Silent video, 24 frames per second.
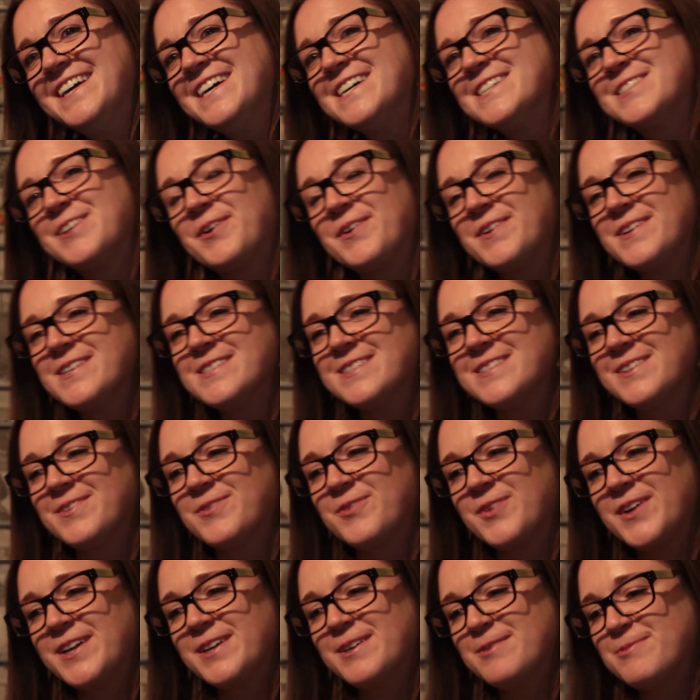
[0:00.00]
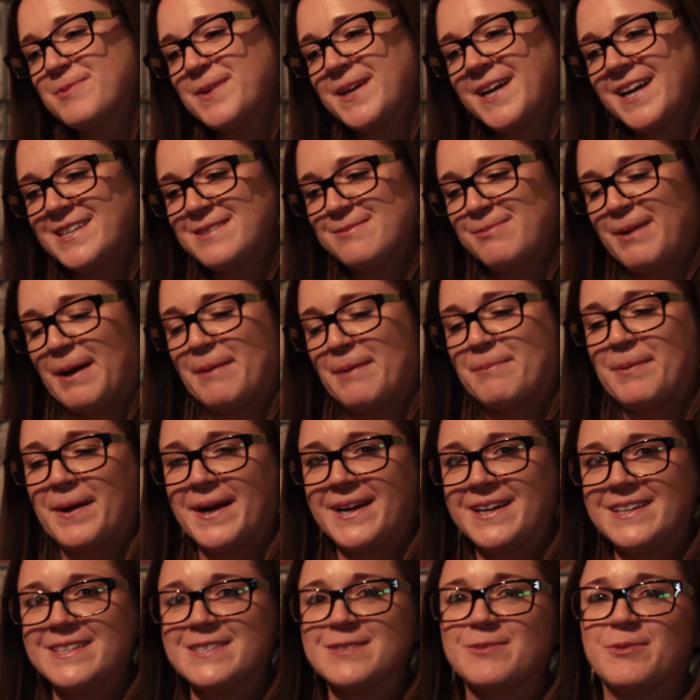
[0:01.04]
So it was weird because my
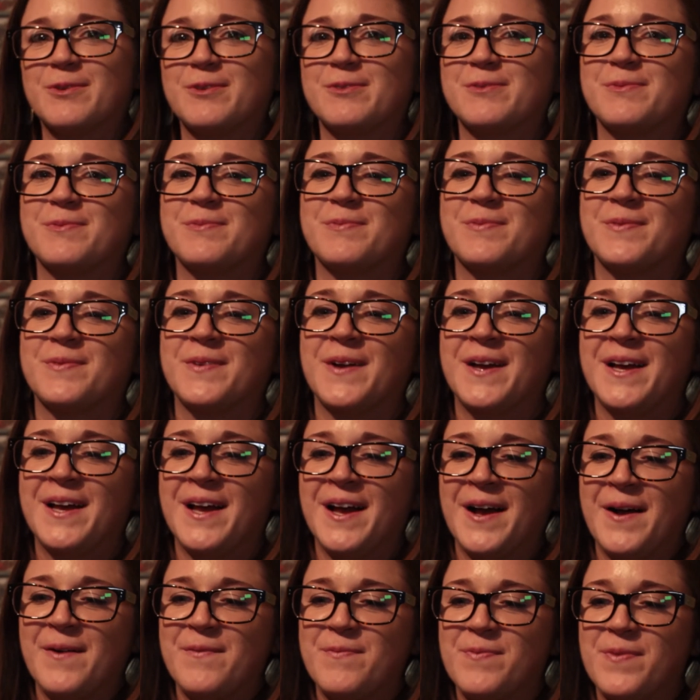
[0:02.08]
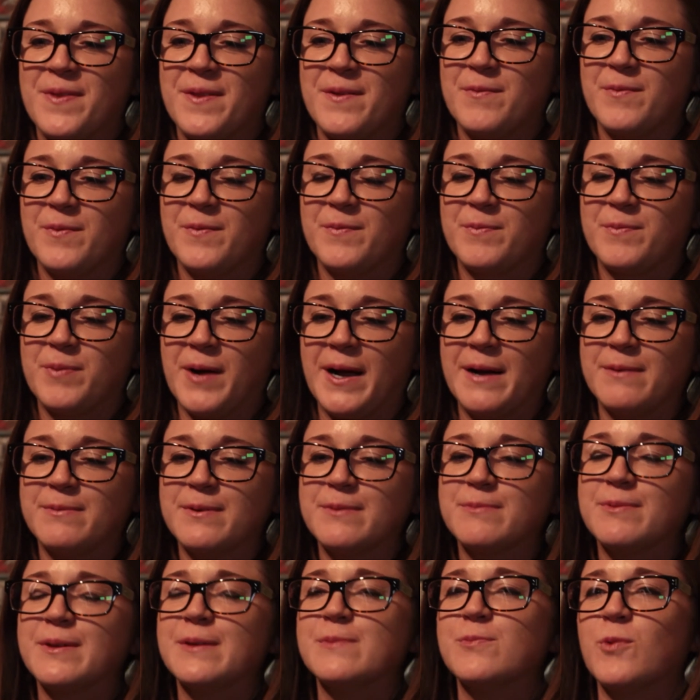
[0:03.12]
parents were
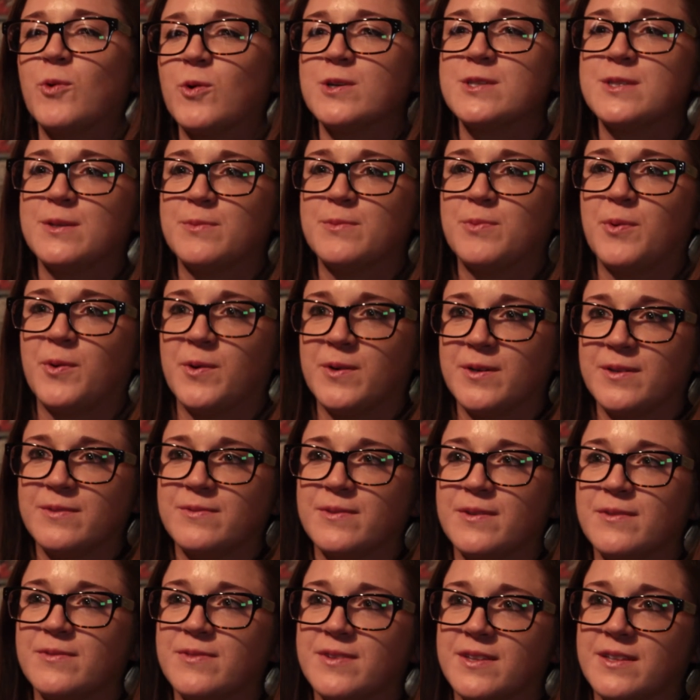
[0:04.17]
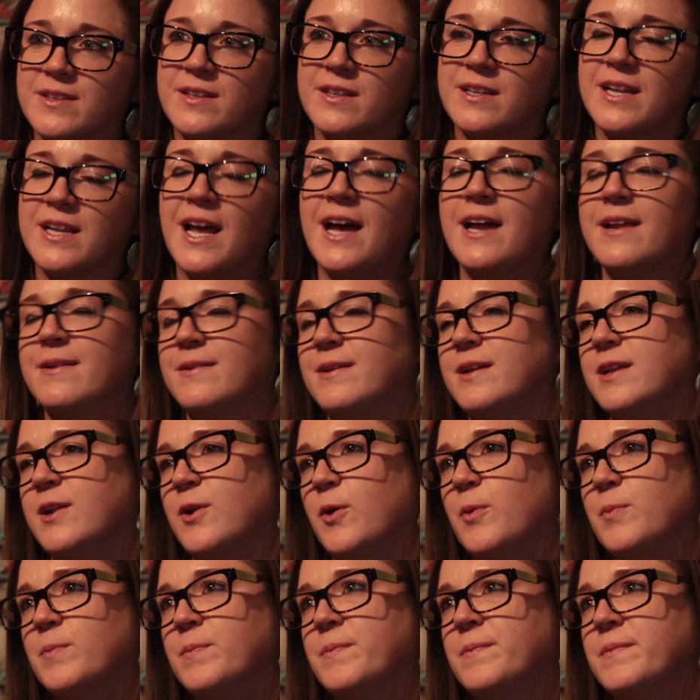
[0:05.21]
probably more supportive of, not, you
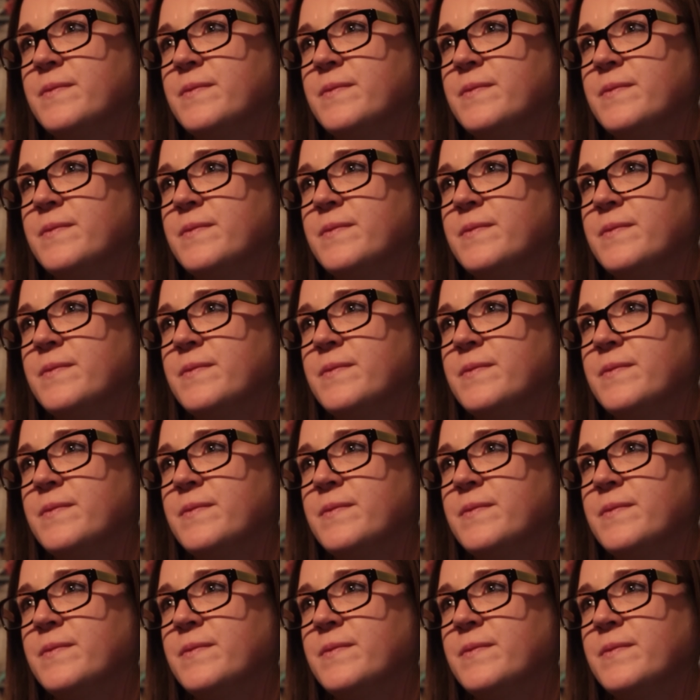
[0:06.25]
know,